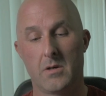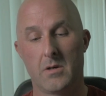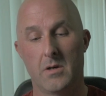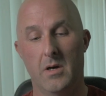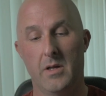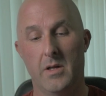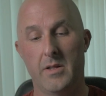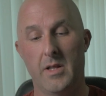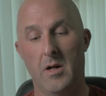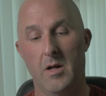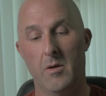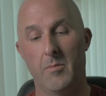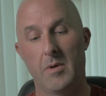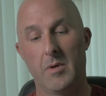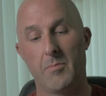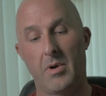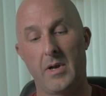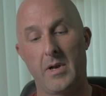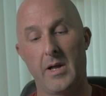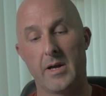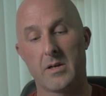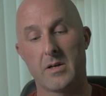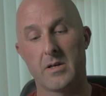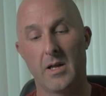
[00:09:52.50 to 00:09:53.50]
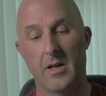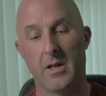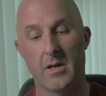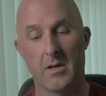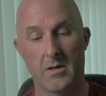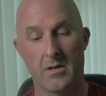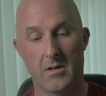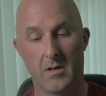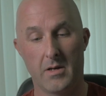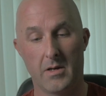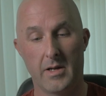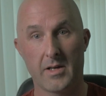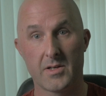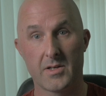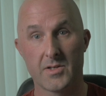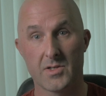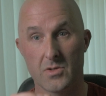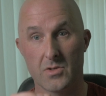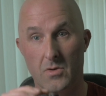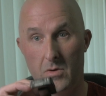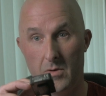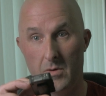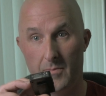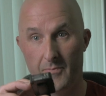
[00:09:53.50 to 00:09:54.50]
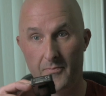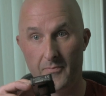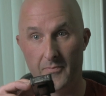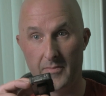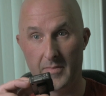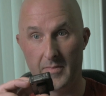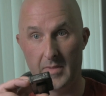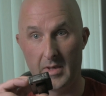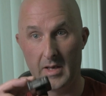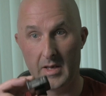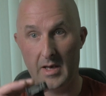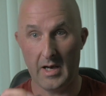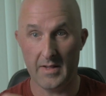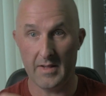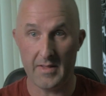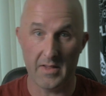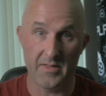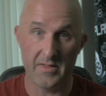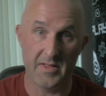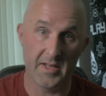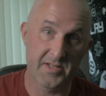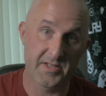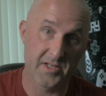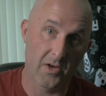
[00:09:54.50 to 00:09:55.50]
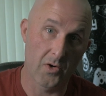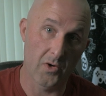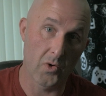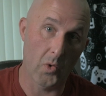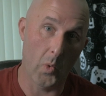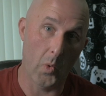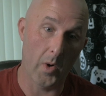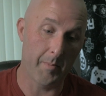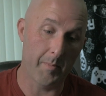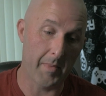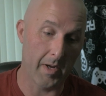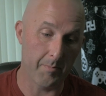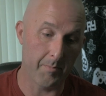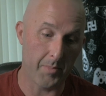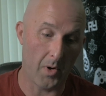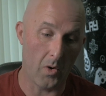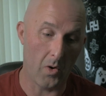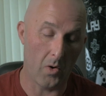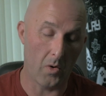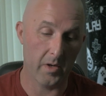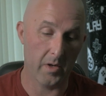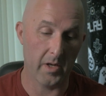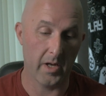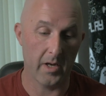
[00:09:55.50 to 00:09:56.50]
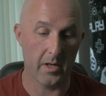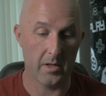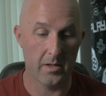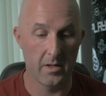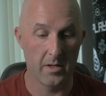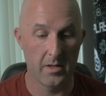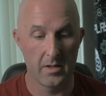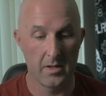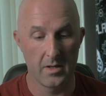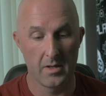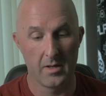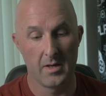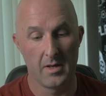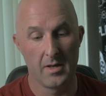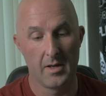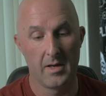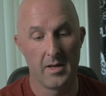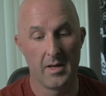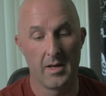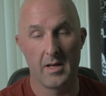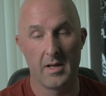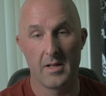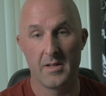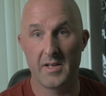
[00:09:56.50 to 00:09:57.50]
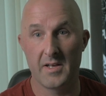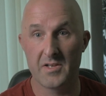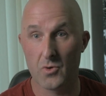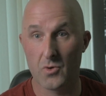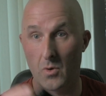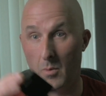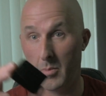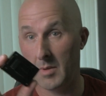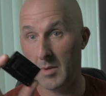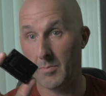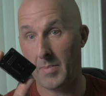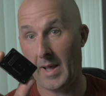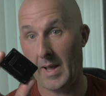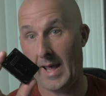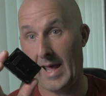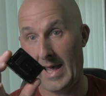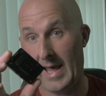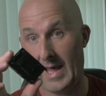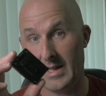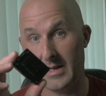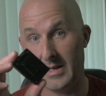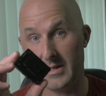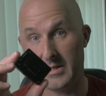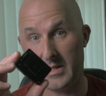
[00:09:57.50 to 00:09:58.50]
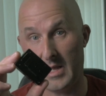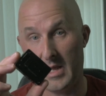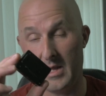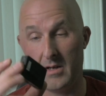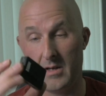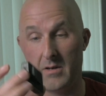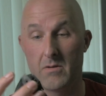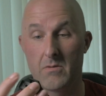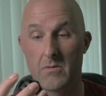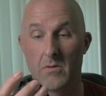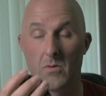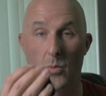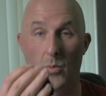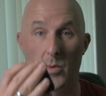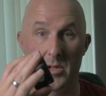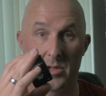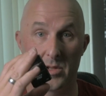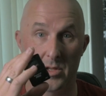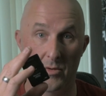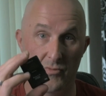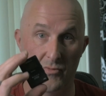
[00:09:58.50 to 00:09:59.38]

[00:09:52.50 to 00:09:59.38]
and that will be plugged in like so, and then this can go in my pocket. This will be paired then with the